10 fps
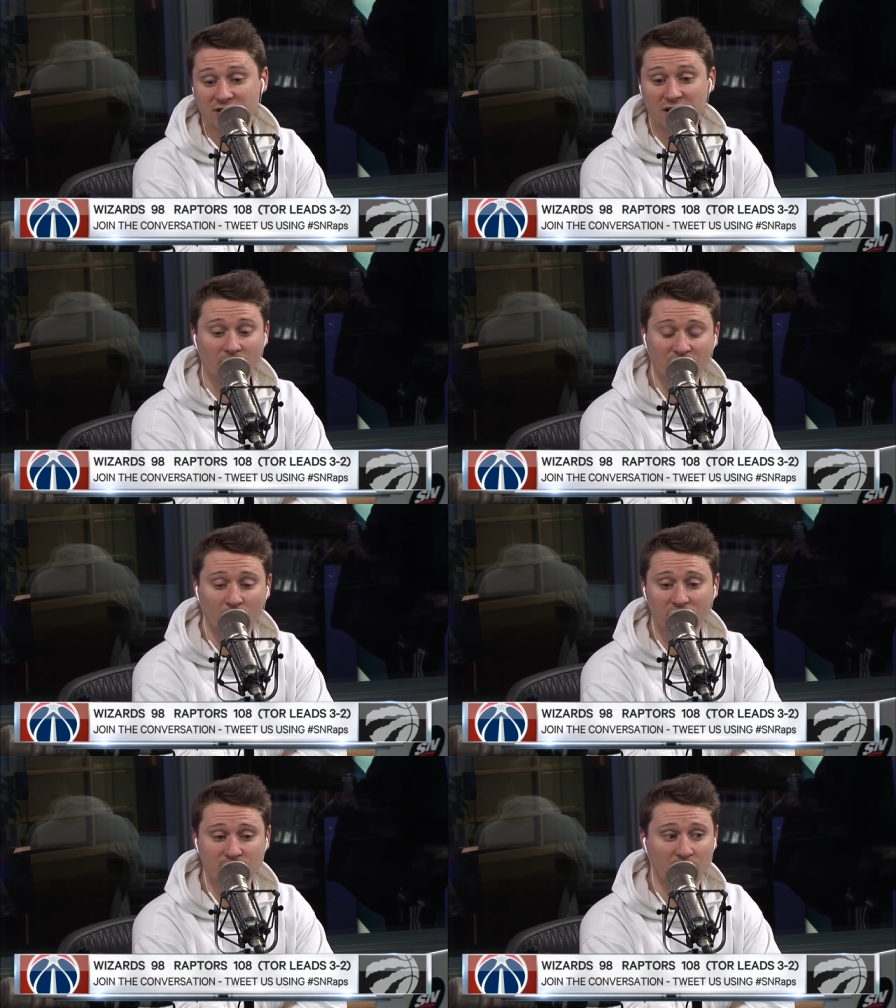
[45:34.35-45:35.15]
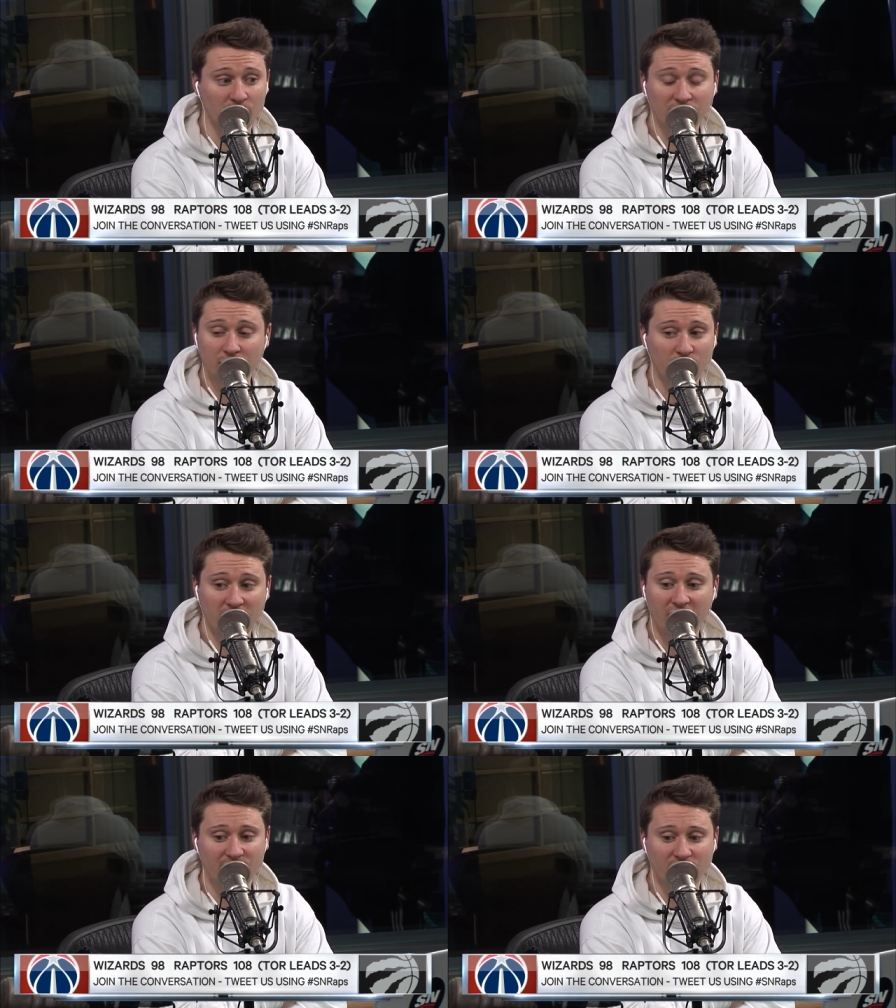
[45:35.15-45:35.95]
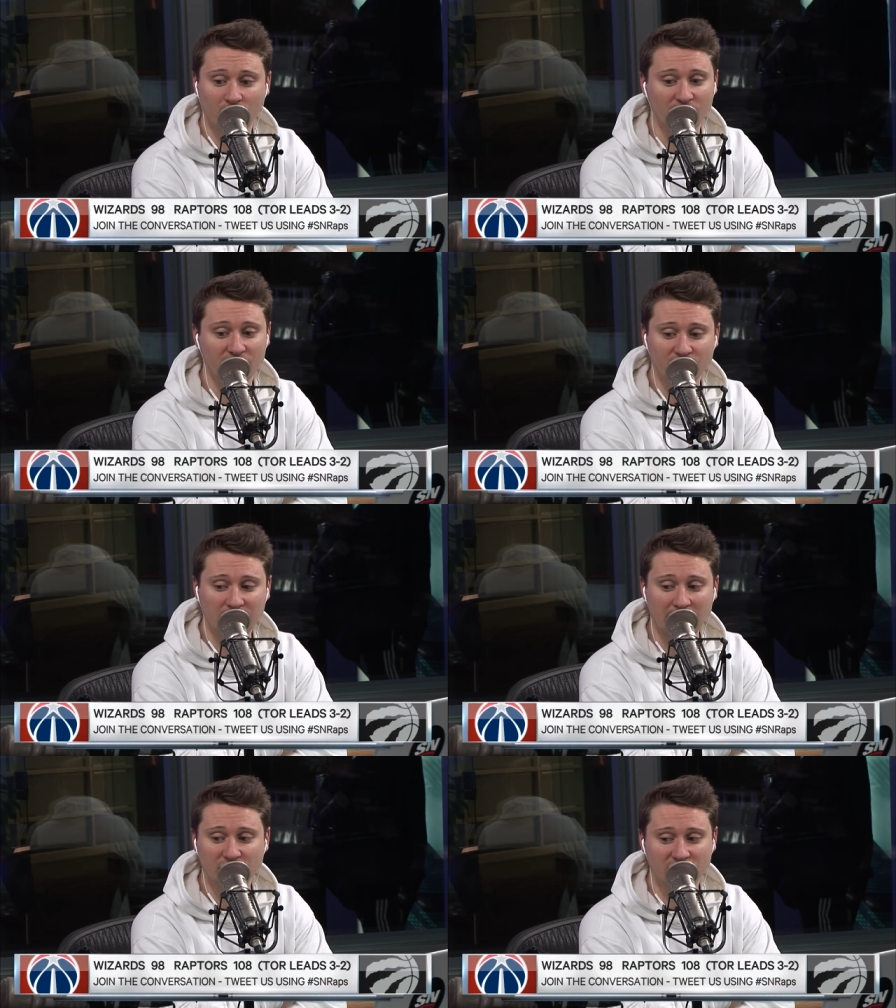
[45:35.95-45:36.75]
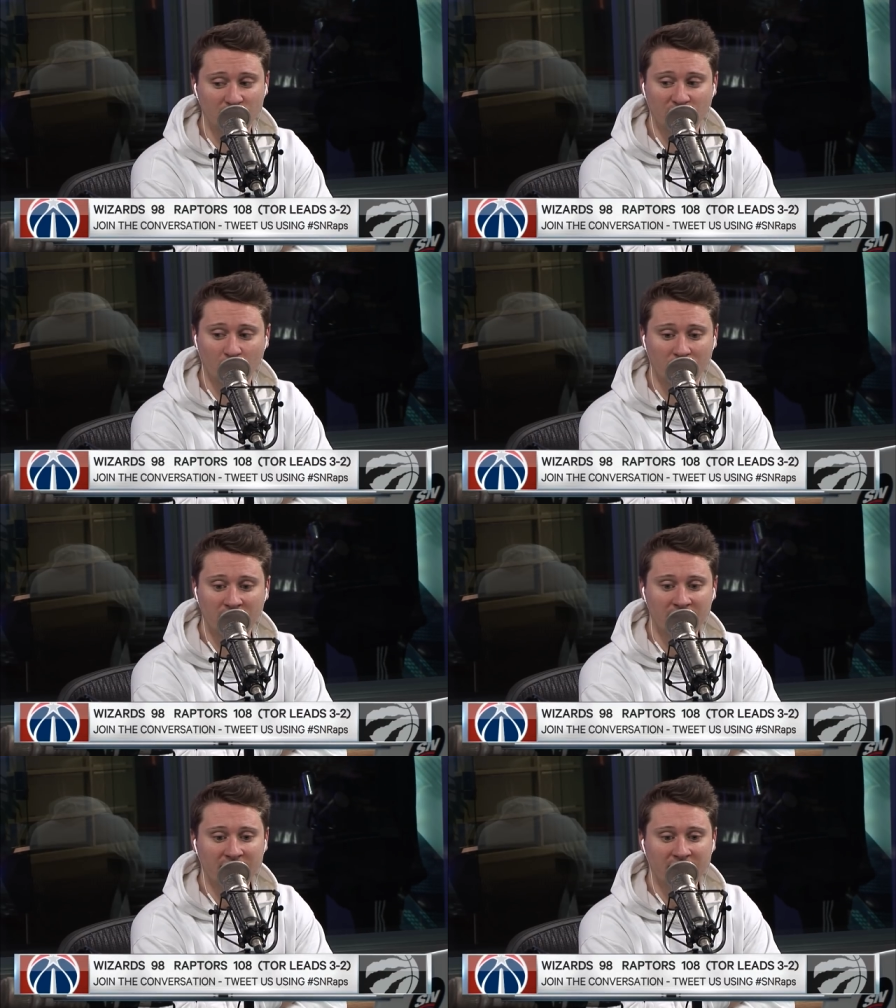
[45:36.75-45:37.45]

He's done it before. He's been a really good playoff performer for this Raptors team before.